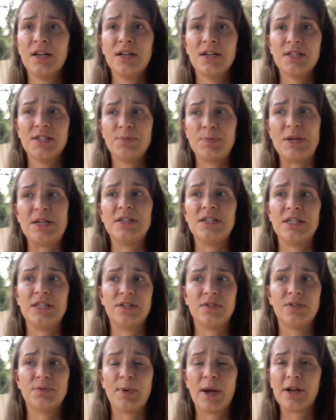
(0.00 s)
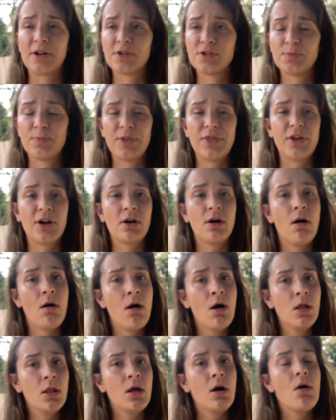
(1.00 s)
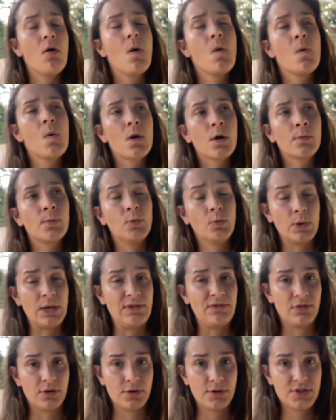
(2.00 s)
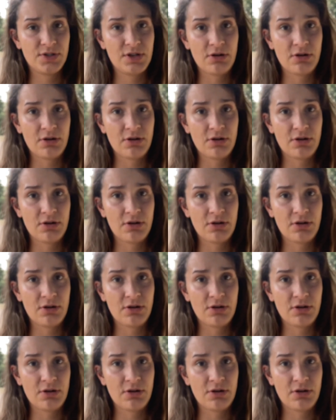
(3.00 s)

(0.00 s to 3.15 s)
species of spiders, but they're all orb weavers.